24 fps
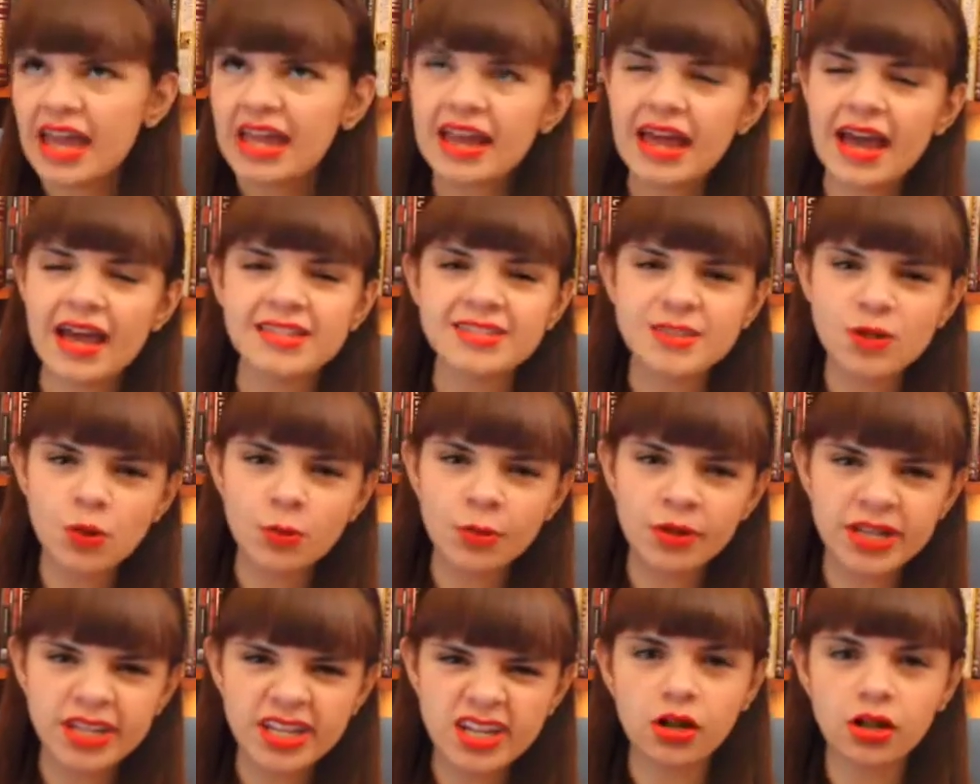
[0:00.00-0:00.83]
It has so
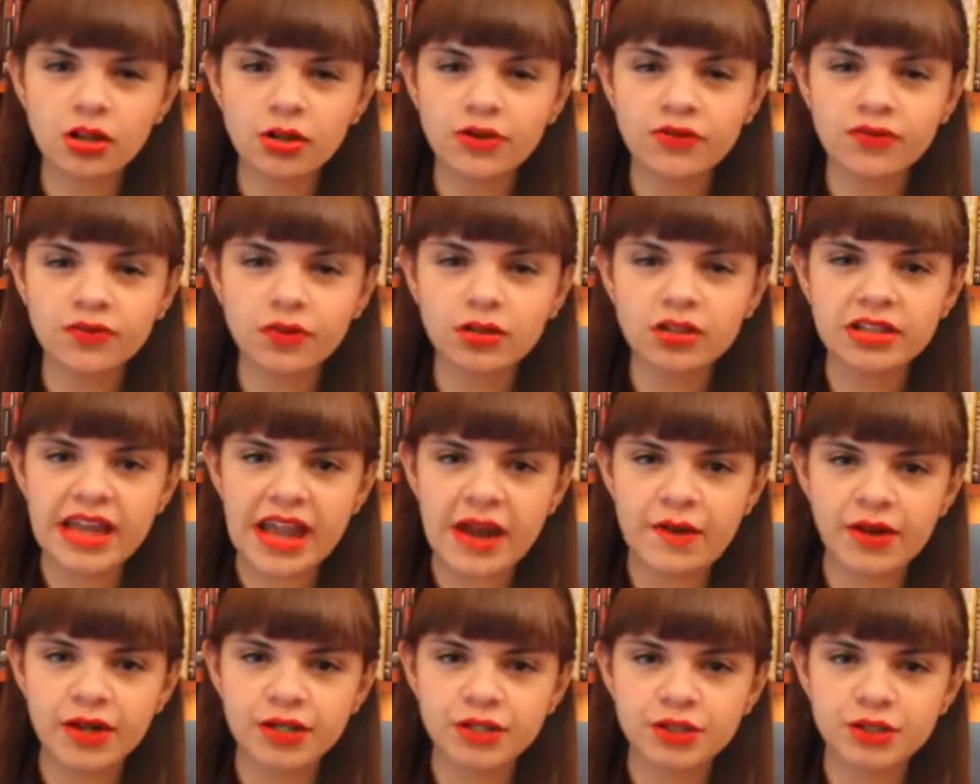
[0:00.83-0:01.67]
many colorful
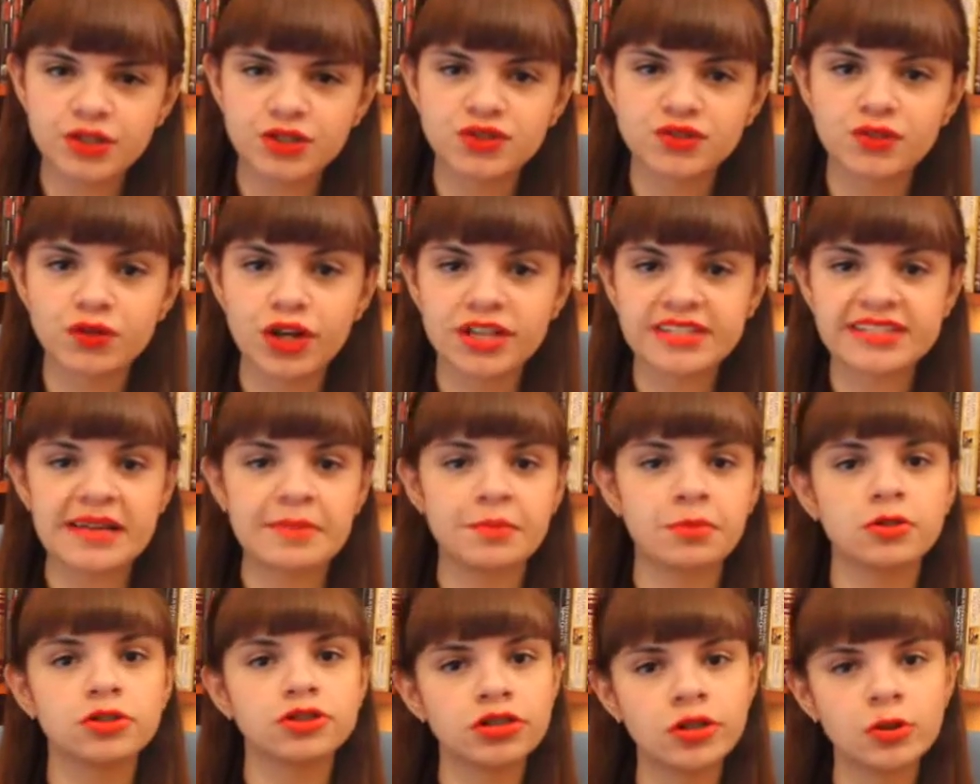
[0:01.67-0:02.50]
characters, for
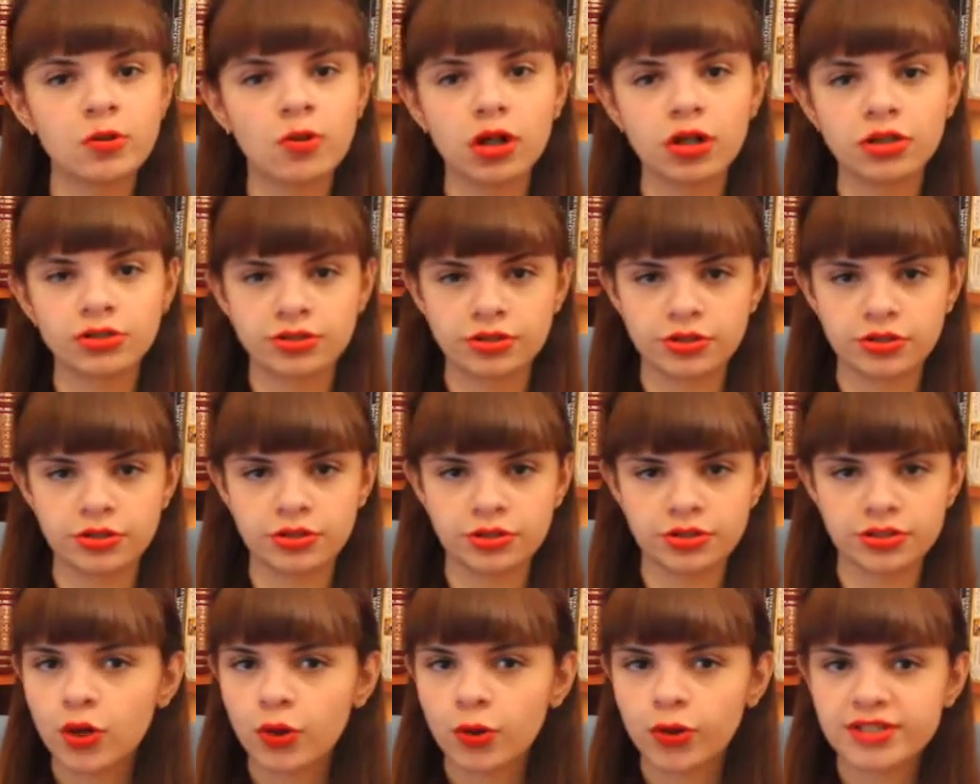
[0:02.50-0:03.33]
example Julie
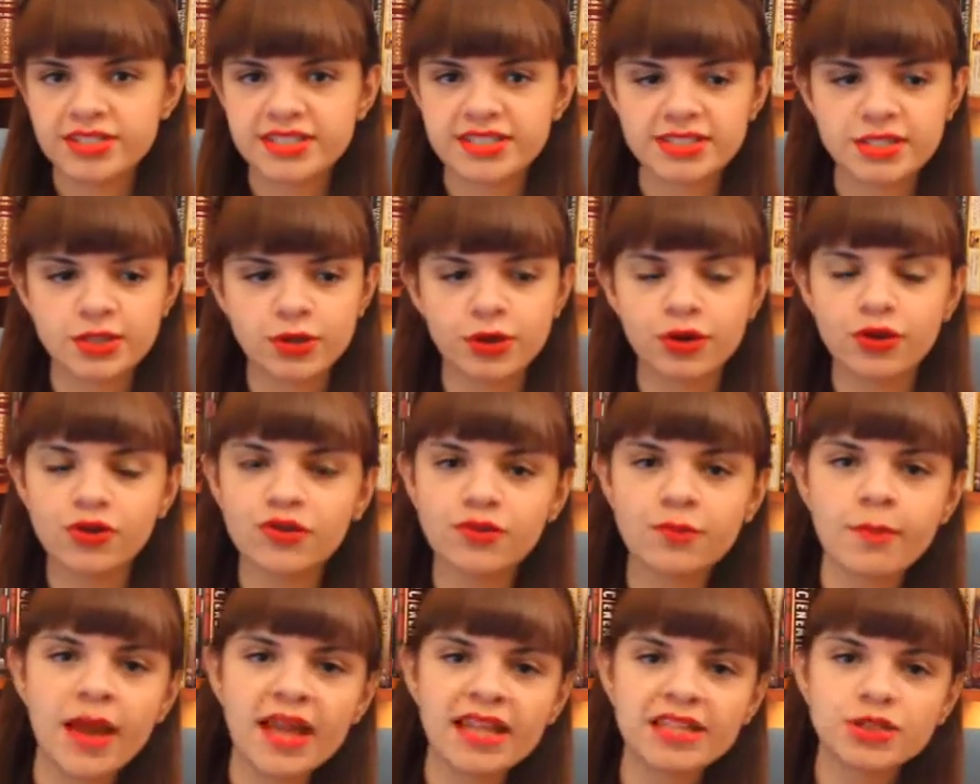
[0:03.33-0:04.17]
Walters, who is the sort of
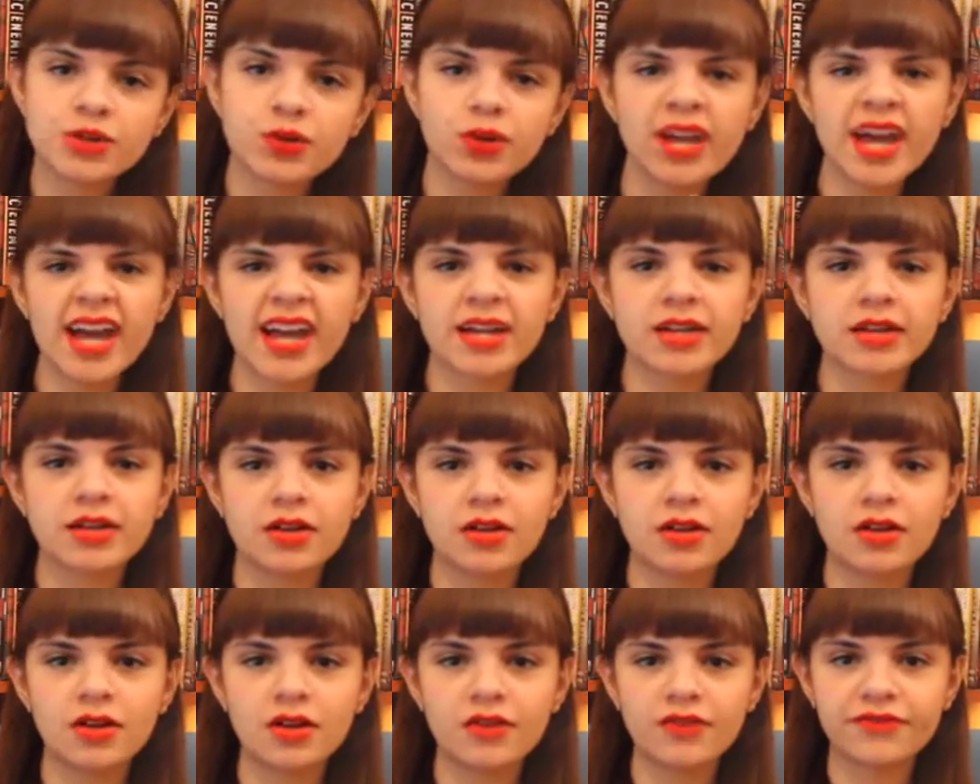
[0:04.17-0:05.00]
matriarch
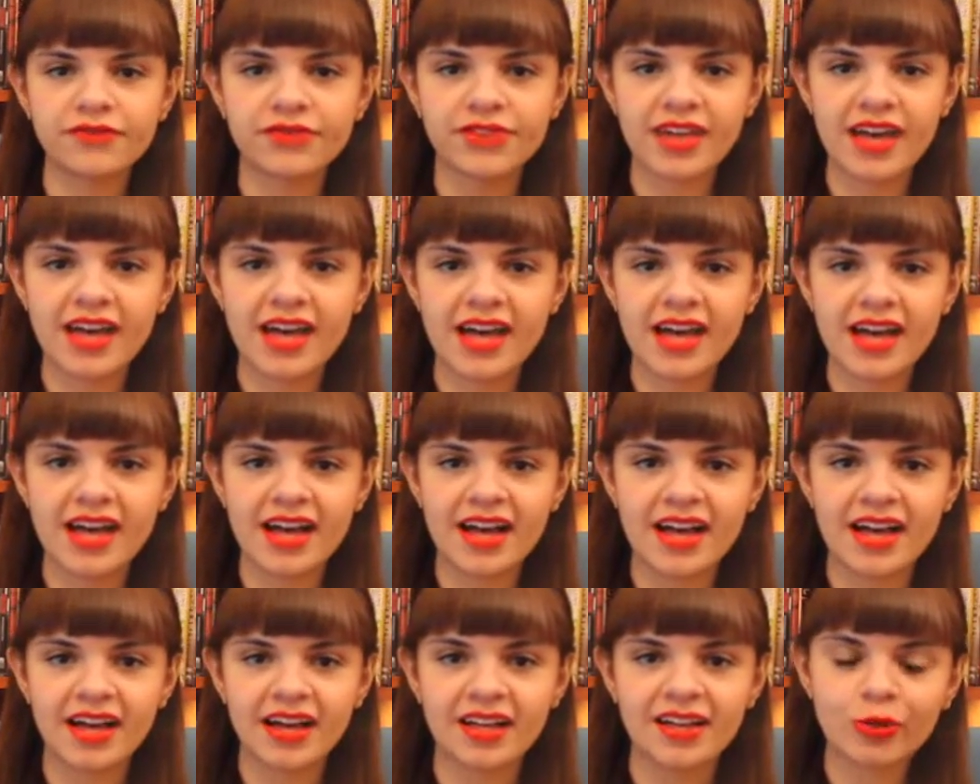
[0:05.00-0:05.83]
of
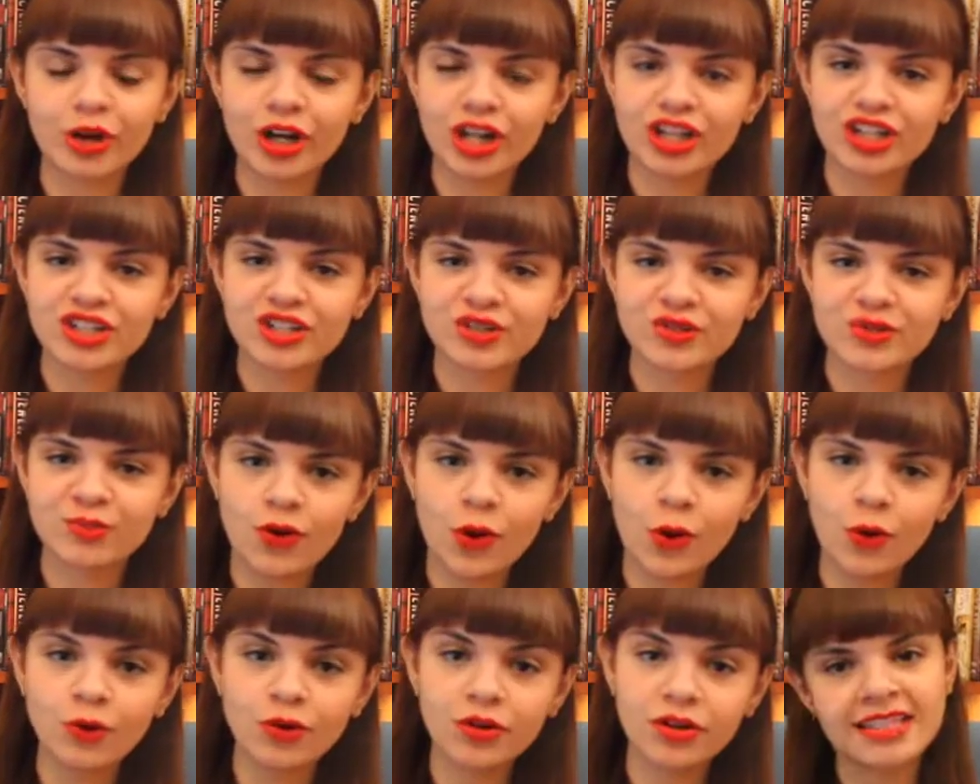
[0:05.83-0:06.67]
the British
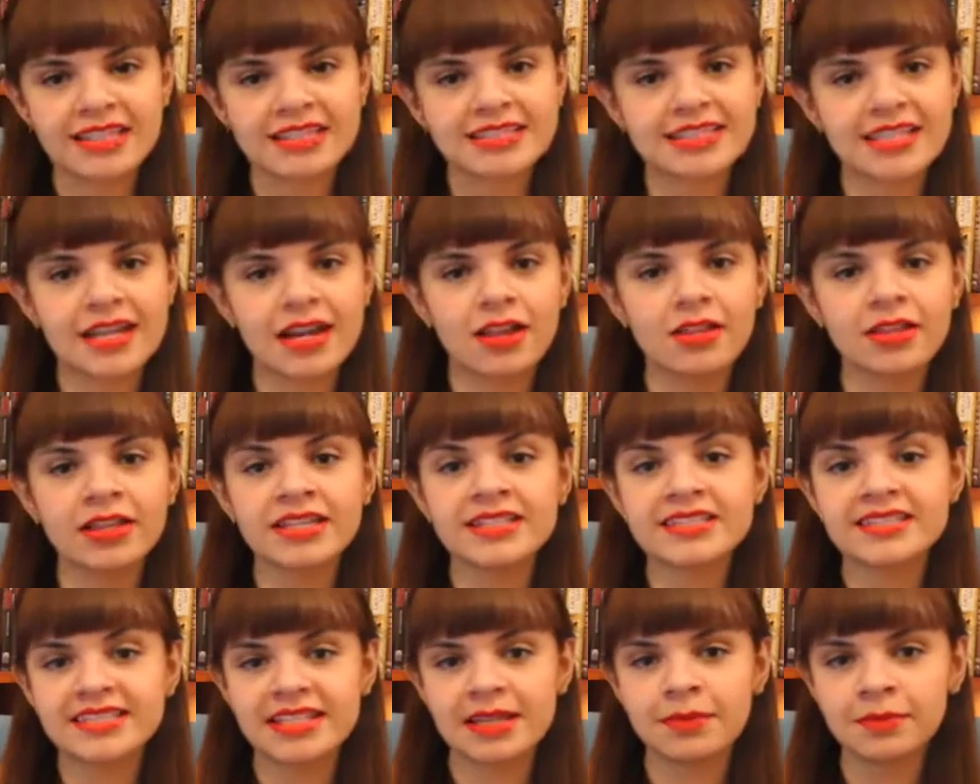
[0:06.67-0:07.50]
folk that settle
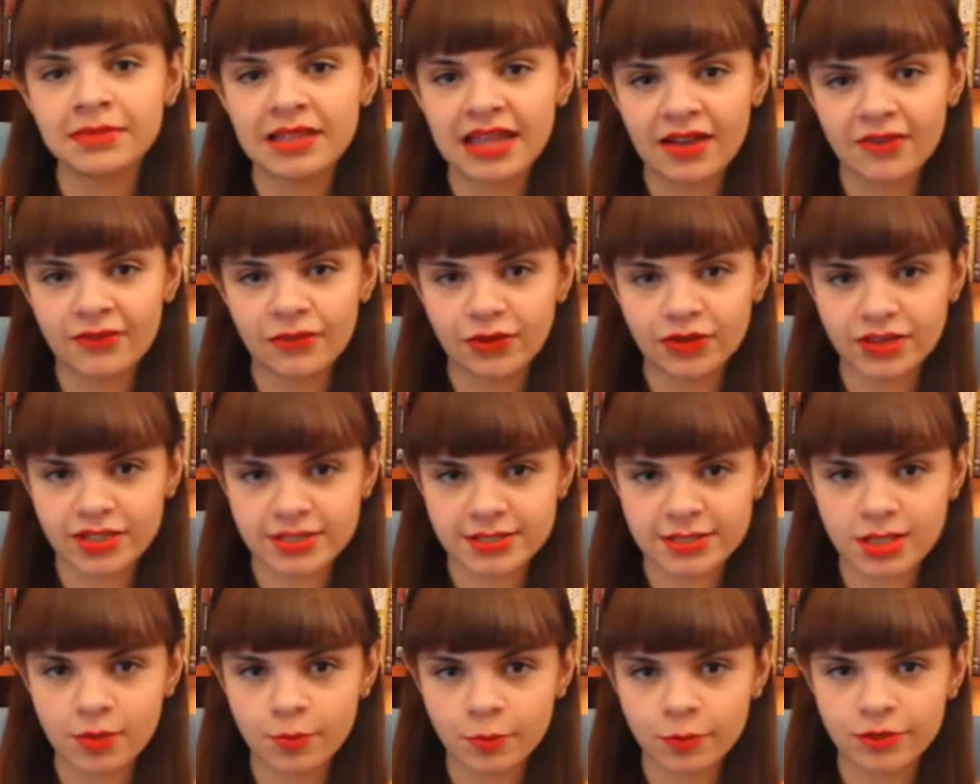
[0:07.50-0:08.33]
in Simla for the
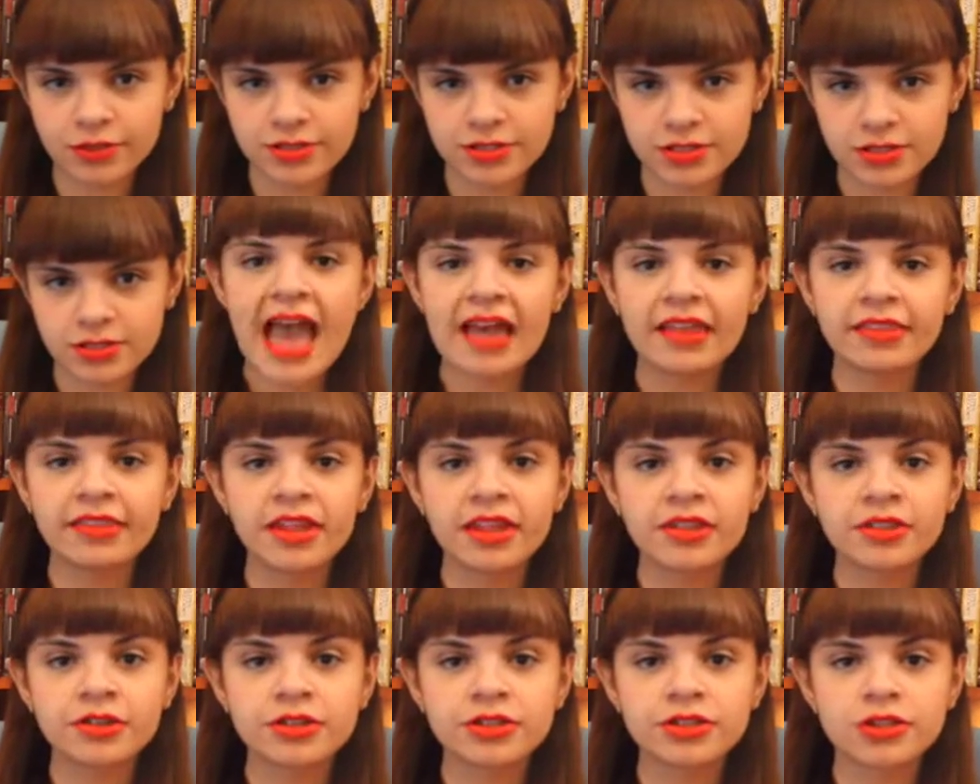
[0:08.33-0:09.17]
summers. And
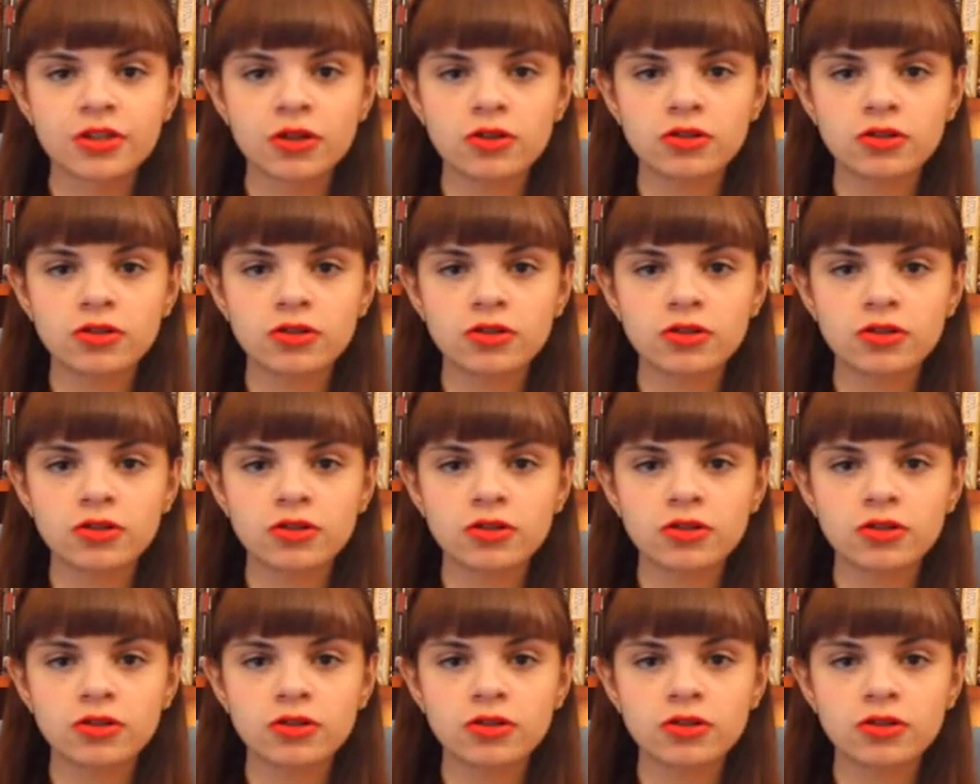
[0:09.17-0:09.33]
then there's